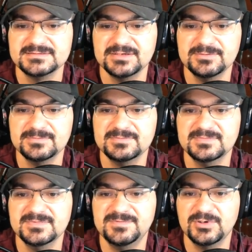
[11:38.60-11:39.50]
So
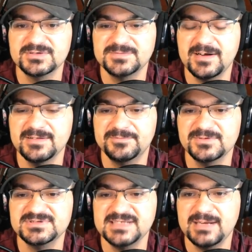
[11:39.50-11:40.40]
focus fire on the
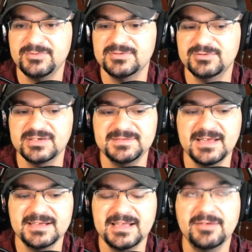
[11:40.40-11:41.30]
first stabber. We'll get
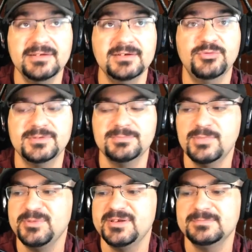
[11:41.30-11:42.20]
that down in a quick
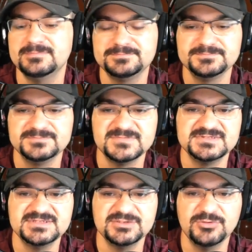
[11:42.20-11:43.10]
moment.
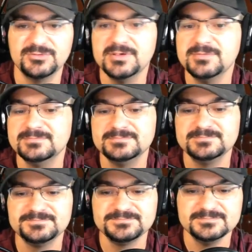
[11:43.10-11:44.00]
Just a quick one.
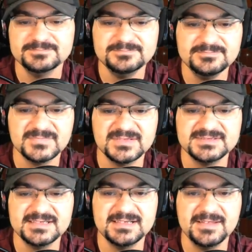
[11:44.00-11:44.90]

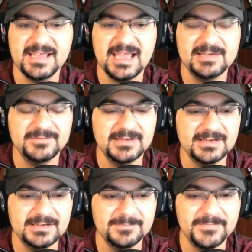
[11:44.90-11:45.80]
See, they have
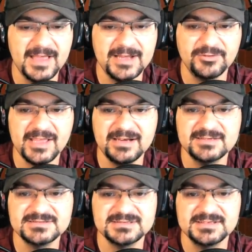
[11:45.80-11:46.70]
auto
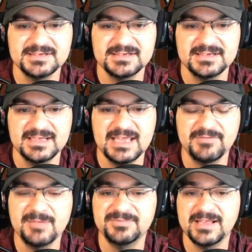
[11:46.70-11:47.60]
cannons.
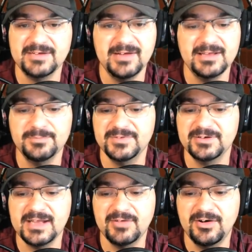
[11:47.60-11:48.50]
If I'm flying around them, they're
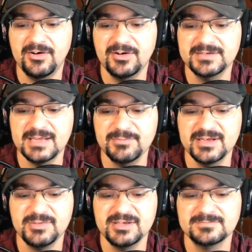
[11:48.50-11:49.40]
gonna have a hard time
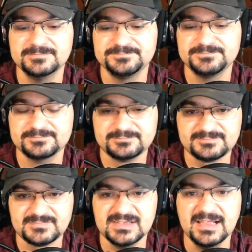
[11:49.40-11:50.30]
hitting me,
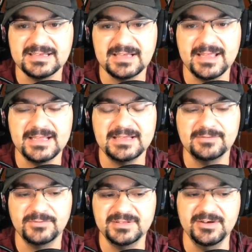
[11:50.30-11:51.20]
like
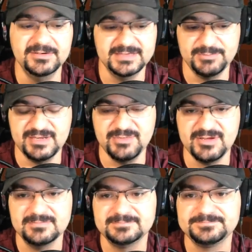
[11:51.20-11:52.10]
a really hard time hitting me.